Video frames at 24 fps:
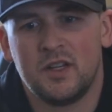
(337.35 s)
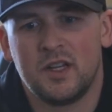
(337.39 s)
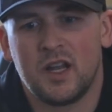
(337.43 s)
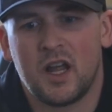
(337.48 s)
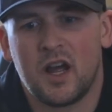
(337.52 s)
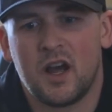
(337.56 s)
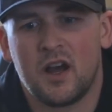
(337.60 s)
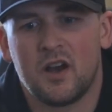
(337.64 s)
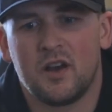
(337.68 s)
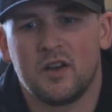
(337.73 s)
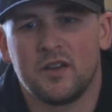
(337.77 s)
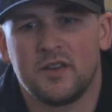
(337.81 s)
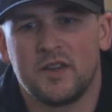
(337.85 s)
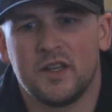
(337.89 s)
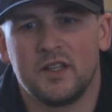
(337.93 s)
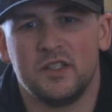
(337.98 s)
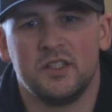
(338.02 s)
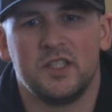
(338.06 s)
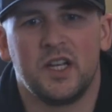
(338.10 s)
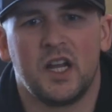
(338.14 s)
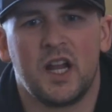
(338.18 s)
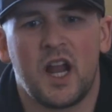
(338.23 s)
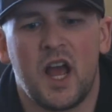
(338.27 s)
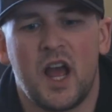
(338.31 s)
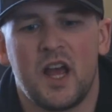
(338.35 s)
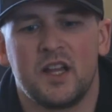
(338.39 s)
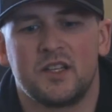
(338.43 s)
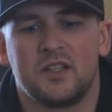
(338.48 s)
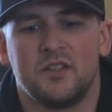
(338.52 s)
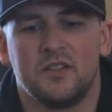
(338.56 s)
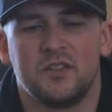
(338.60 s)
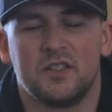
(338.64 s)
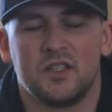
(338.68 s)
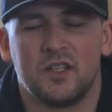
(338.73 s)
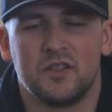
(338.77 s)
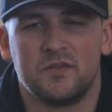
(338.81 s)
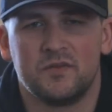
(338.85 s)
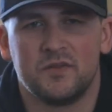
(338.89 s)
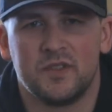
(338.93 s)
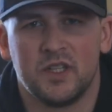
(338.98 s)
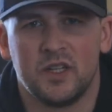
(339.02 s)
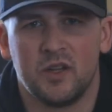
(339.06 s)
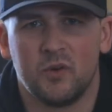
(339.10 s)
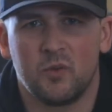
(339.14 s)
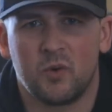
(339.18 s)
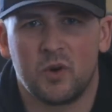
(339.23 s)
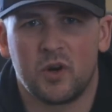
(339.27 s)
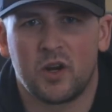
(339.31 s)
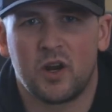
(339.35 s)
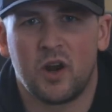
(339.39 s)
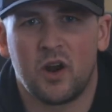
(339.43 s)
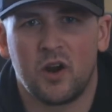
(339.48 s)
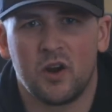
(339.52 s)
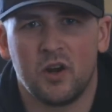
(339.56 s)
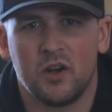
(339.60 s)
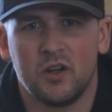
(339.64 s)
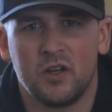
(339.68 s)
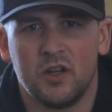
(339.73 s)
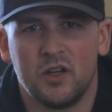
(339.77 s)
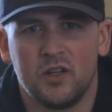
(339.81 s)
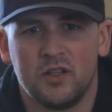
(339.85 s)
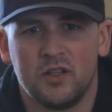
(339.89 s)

Now, things you gotta ask yourself, did he work hard?